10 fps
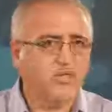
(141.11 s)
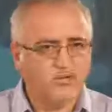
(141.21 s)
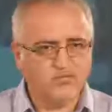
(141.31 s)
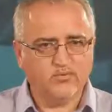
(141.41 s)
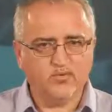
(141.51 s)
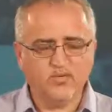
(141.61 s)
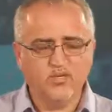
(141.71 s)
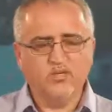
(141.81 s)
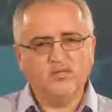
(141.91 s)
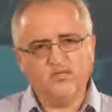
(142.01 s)
allow for it.
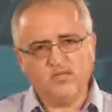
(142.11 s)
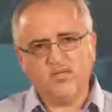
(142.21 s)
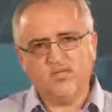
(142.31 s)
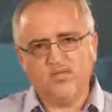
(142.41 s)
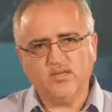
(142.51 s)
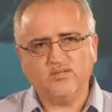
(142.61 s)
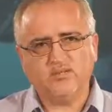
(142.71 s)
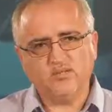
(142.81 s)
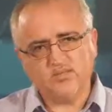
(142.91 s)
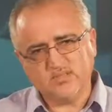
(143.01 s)
Today the
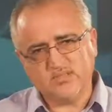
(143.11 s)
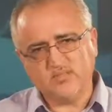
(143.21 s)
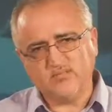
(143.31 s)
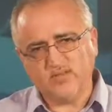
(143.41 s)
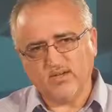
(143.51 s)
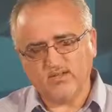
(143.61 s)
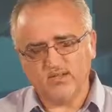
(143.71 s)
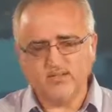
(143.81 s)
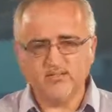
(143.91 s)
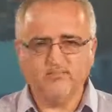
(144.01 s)
electronics is getting
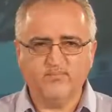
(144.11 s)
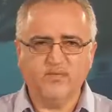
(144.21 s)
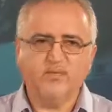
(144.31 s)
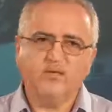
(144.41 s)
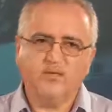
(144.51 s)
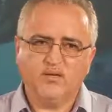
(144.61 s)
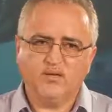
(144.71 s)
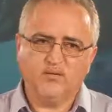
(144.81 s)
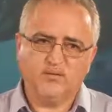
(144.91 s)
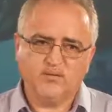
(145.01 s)
faster,
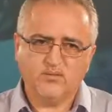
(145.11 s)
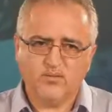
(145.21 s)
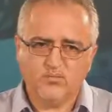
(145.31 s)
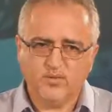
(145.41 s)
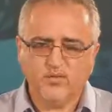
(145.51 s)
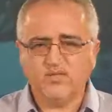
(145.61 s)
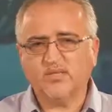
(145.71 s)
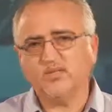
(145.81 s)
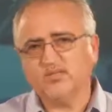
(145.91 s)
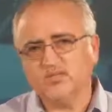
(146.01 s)
the components are
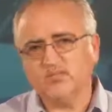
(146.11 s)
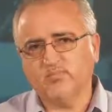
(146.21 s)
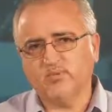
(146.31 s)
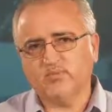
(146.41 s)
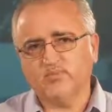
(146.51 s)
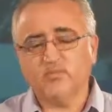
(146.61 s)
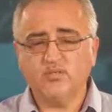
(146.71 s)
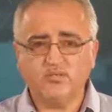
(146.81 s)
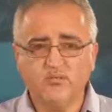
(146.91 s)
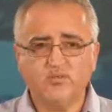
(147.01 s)
getting cheaper, so it
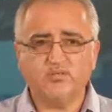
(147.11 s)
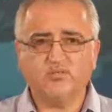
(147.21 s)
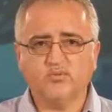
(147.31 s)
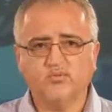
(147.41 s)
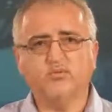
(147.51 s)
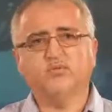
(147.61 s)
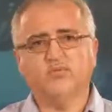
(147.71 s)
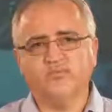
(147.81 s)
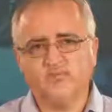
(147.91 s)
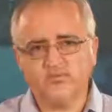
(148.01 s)
is possible to
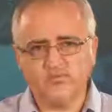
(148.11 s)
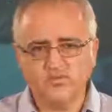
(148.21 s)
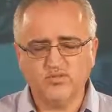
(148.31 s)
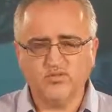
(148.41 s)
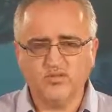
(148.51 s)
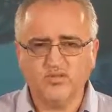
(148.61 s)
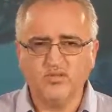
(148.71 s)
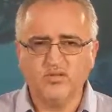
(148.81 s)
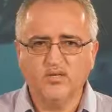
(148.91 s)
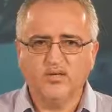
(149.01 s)
convert to digital.
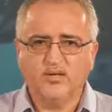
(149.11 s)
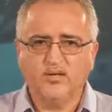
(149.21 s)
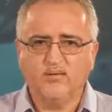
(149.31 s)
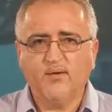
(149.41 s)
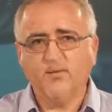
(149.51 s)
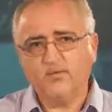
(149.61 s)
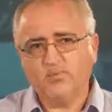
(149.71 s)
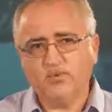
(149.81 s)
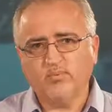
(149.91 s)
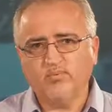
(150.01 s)
And the
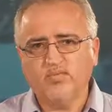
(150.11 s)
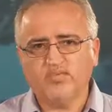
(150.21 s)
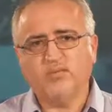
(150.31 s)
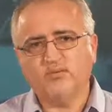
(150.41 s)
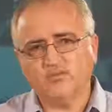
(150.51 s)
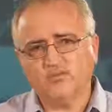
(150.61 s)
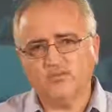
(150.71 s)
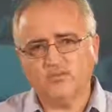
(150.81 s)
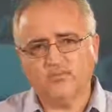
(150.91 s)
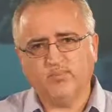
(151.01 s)
problem is now
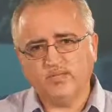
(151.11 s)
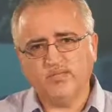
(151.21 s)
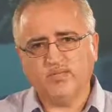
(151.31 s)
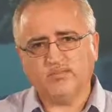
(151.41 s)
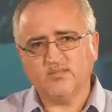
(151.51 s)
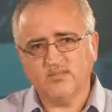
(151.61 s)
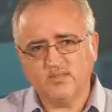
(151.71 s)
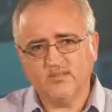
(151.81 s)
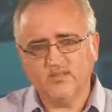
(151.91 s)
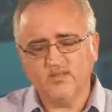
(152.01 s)
to basically
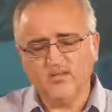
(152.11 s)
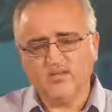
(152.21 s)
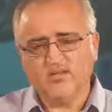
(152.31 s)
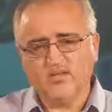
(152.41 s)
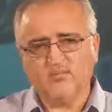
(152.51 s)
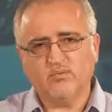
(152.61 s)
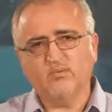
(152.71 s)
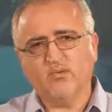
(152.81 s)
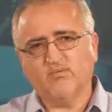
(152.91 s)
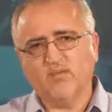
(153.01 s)
understand that we do
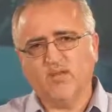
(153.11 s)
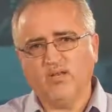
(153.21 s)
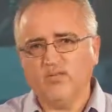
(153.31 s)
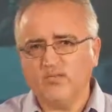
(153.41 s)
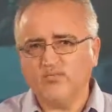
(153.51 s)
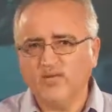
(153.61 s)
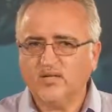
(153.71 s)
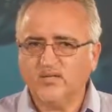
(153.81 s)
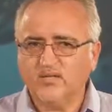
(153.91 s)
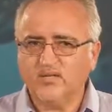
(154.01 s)
have a lot of
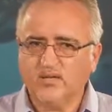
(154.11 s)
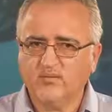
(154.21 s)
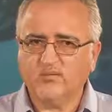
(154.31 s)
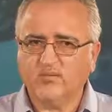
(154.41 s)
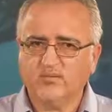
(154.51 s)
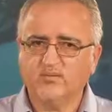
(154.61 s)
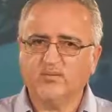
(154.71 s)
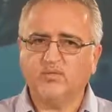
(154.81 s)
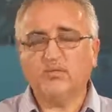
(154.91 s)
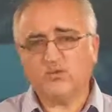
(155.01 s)
data that comes out
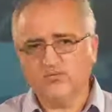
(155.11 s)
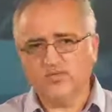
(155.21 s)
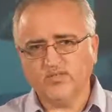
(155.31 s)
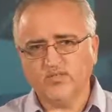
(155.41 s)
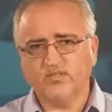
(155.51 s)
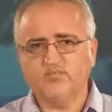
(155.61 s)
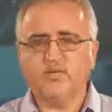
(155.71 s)
when the conversion is